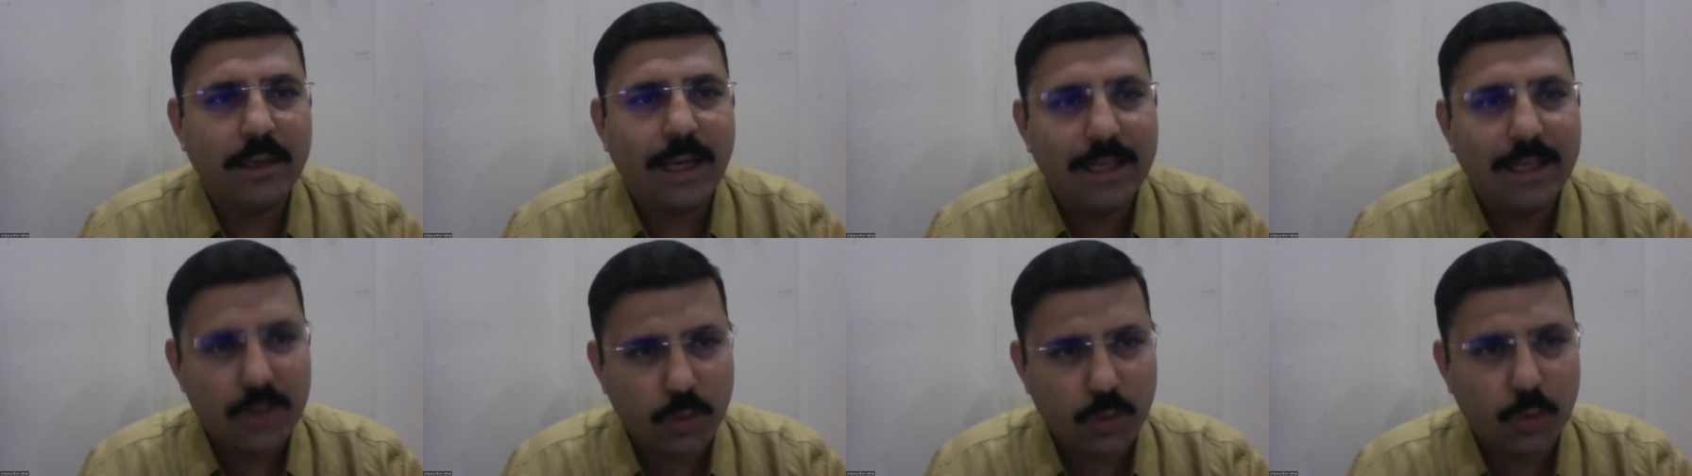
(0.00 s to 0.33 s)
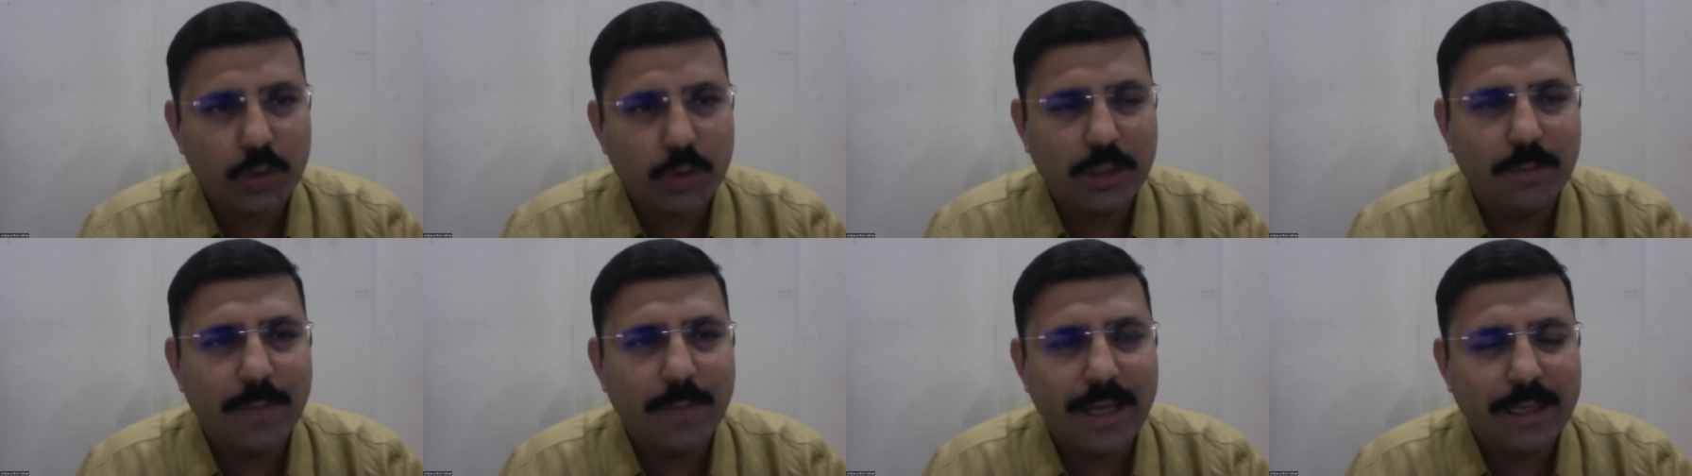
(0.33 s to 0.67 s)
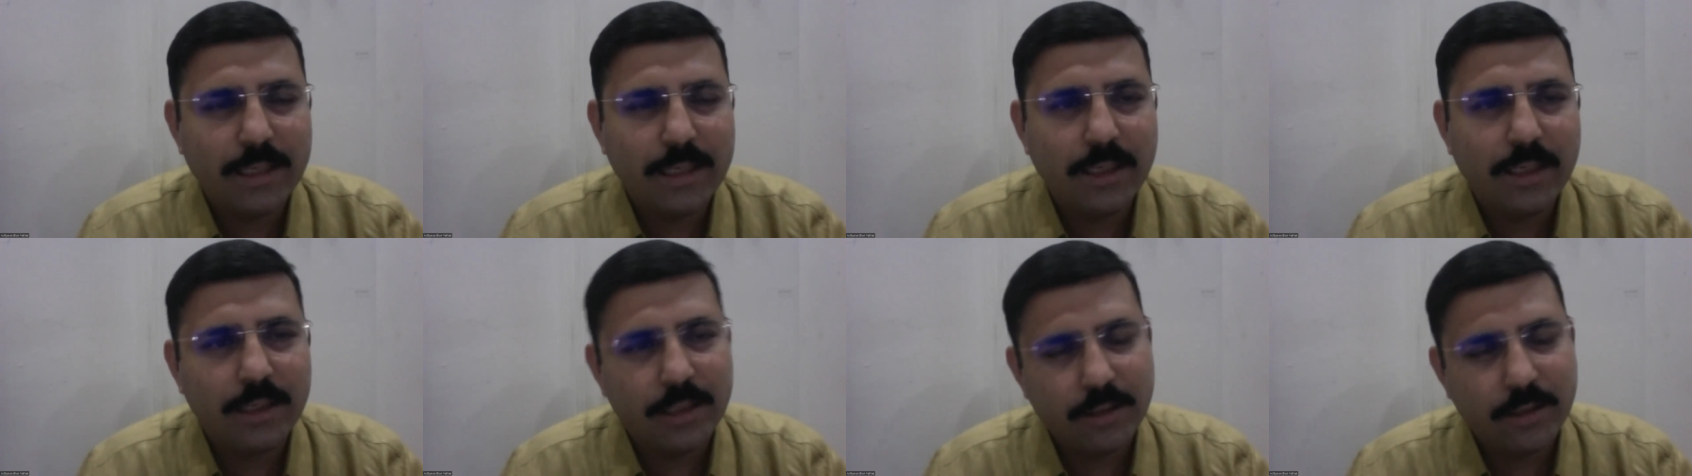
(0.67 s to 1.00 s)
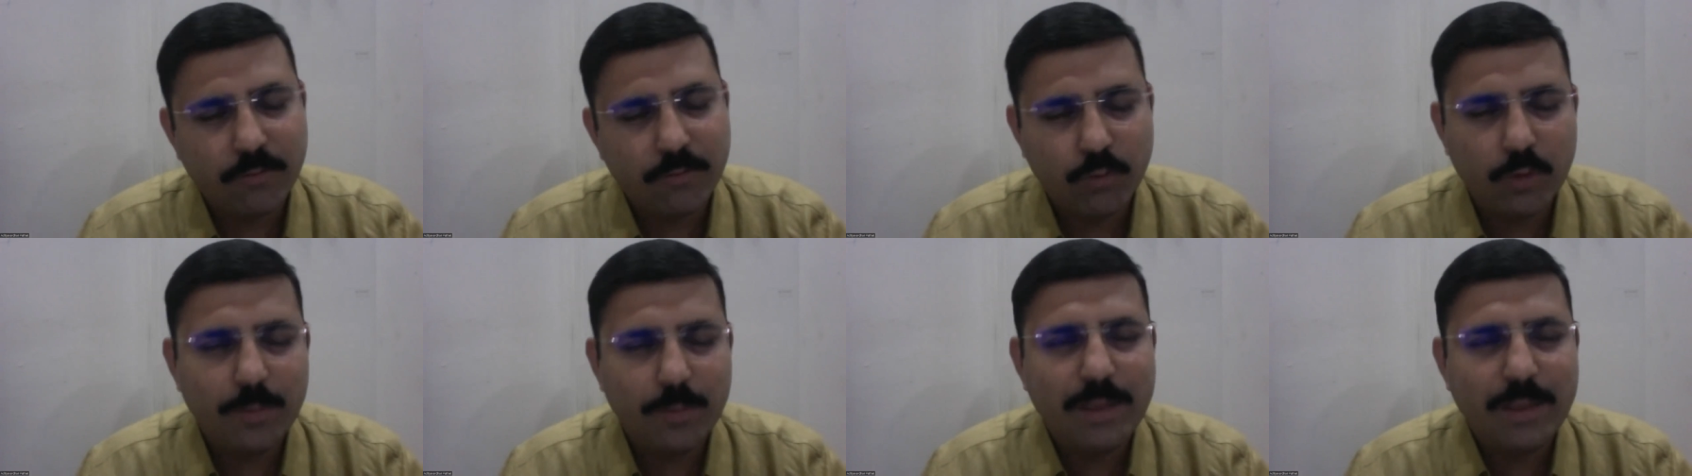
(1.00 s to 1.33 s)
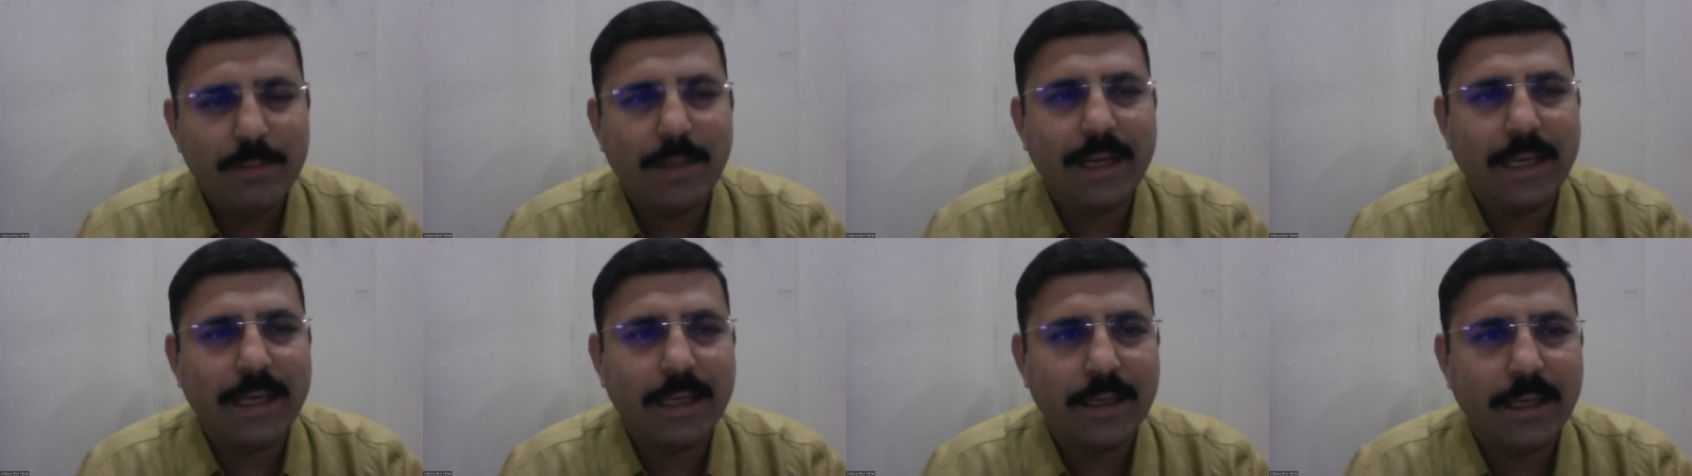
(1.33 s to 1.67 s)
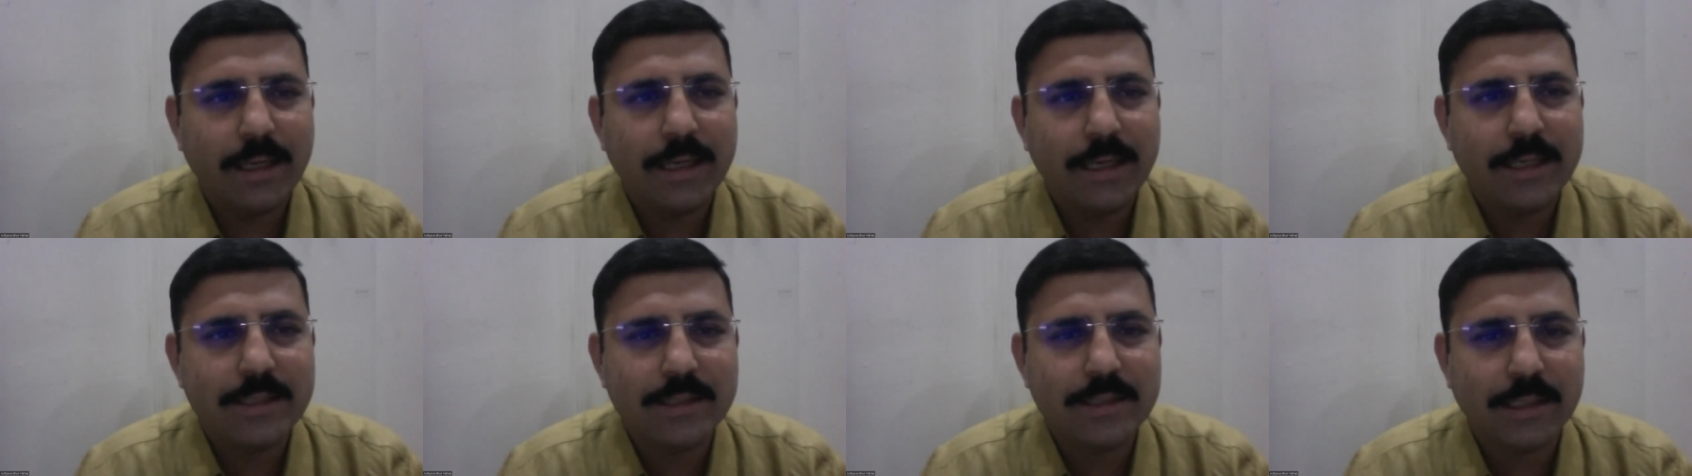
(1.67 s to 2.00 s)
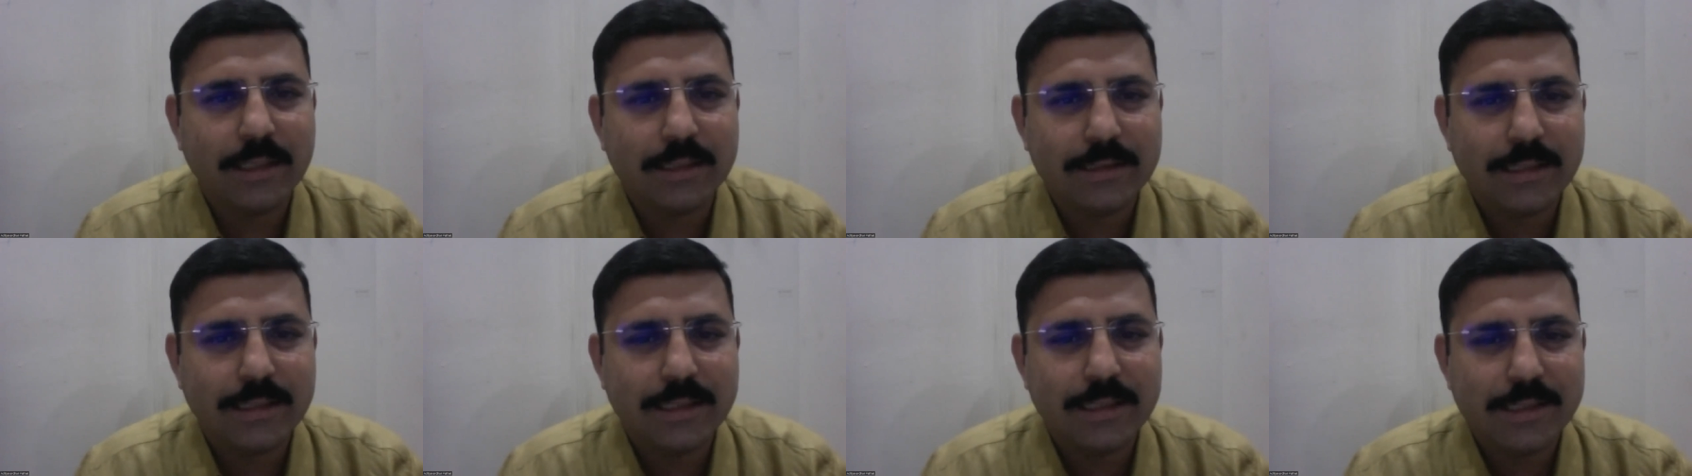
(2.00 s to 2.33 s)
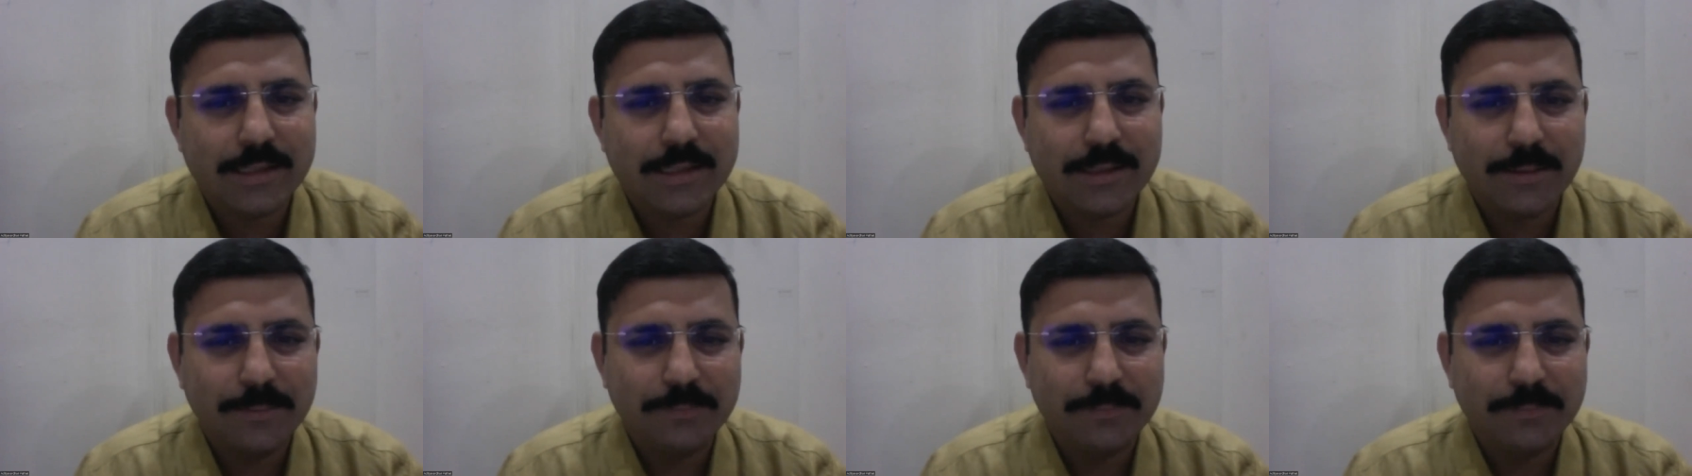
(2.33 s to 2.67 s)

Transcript: and social barrier would be my greatest success.